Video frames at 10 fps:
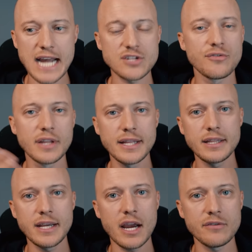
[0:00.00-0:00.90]
As of
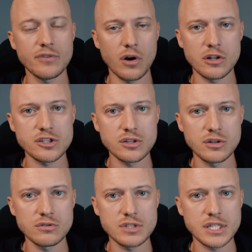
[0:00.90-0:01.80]
lately, I've
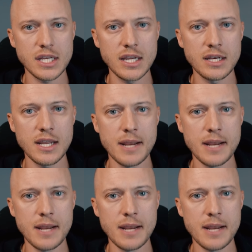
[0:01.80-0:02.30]
also seen